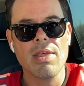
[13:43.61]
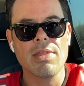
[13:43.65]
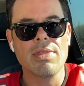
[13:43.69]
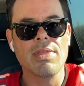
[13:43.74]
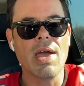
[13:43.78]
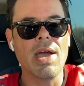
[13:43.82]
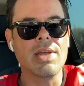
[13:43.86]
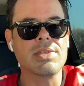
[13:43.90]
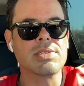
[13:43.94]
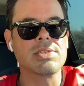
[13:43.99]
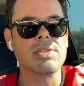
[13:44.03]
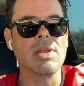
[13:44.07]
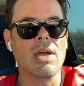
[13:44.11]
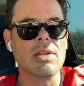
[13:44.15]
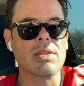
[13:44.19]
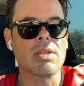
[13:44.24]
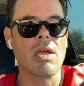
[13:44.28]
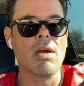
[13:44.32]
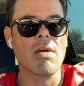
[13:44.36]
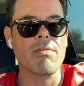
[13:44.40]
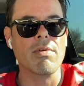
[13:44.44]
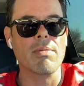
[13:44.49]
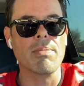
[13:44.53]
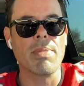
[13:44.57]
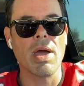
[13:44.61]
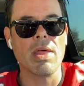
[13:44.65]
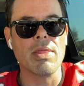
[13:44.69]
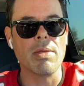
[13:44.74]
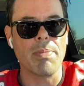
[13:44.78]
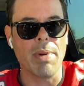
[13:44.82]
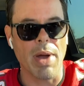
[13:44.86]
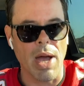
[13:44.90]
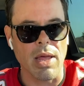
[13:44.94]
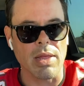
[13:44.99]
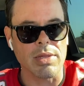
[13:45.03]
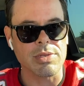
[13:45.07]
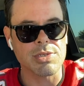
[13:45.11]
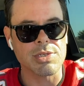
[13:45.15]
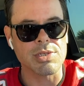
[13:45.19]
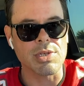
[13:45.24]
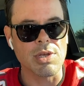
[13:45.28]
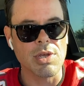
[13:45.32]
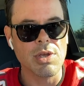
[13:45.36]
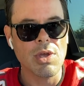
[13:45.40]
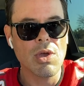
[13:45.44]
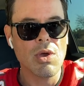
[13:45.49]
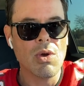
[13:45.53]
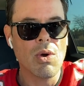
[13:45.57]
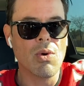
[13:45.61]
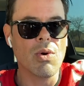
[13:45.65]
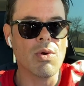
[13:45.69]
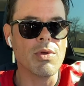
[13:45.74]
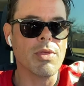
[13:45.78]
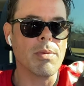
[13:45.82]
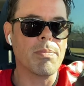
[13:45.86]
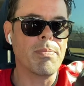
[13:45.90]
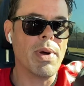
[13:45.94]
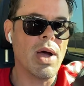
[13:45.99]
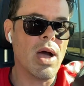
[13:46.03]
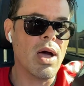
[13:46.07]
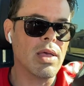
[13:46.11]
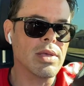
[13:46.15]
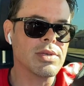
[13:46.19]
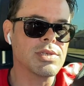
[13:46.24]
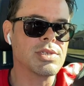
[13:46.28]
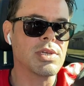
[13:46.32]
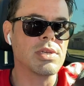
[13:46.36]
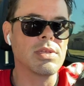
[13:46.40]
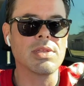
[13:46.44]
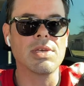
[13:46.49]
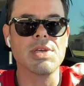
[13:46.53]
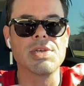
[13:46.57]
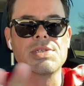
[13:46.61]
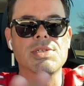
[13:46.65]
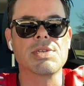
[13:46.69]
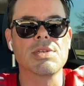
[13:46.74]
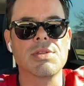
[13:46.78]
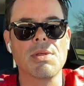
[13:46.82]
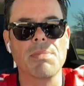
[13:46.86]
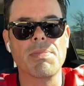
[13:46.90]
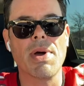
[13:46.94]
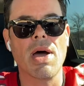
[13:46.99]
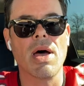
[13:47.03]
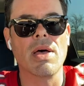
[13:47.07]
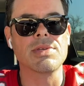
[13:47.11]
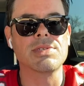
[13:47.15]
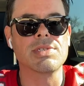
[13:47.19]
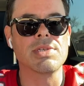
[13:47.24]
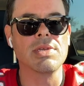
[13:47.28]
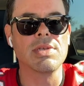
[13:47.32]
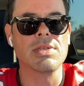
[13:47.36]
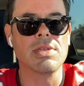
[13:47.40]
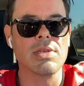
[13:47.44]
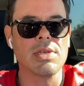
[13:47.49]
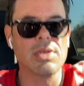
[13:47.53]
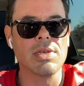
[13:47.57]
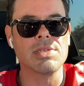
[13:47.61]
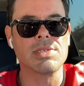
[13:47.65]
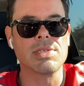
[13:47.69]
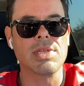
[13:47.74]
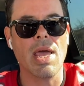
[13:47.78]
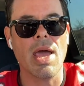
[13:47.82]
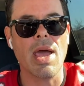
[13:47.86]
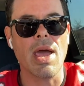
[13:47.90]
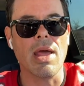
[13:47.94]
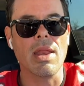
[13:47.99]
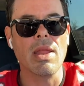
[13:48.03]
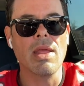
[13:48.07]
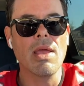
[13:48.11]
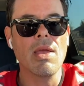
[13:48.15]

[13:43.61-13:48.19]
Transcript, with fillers: That's not covered by the policy, or the policy this and the policy is that.